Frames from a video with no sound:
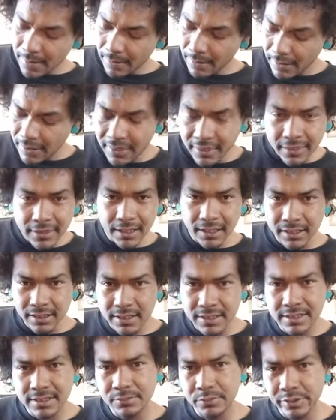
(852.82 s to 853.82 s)
The
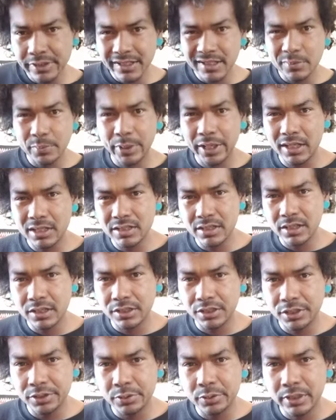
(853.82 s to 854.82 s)
thickness really depends on
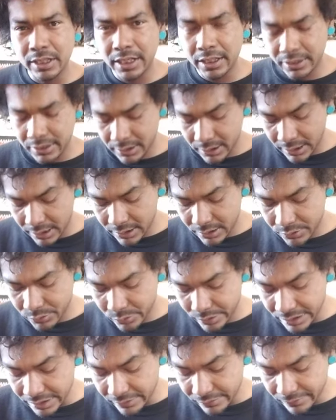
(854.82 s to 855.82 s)
you and how you like to
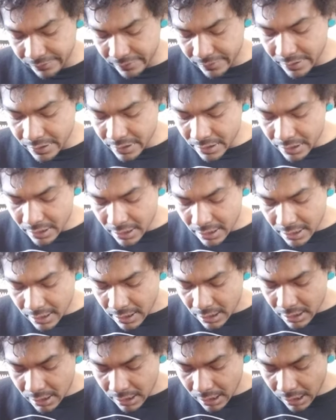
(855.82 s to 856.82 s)
weave.
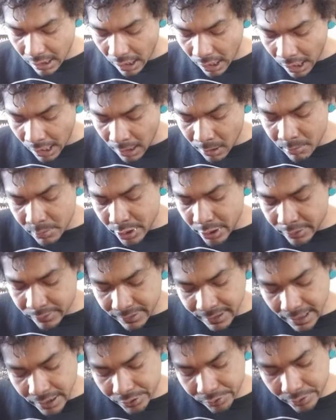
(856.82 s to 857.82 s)
I'm
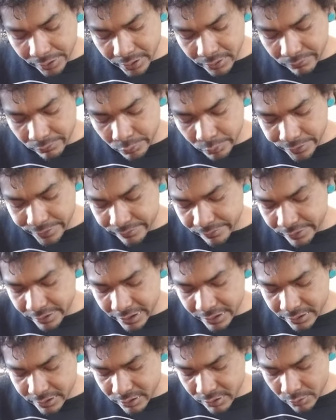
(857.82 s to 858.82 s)
not that great of a weaver
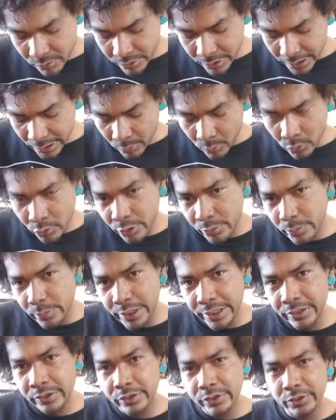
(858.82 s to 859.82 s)
yet, so when I warp
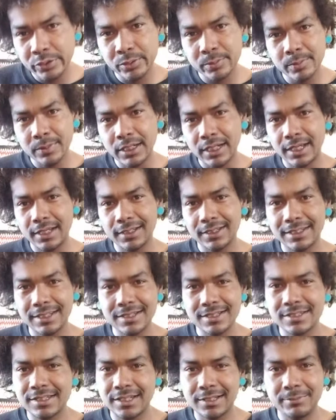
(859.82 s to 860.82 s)
my loom, I
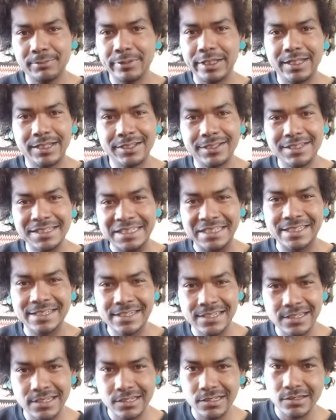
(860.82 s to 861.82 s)
guess I'm
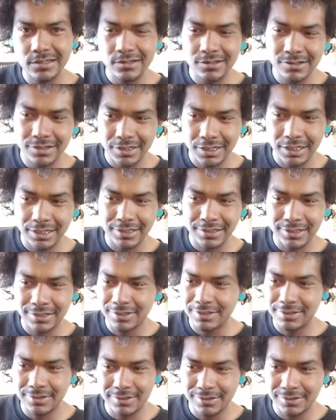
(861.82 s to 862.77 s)
inconsistent, and it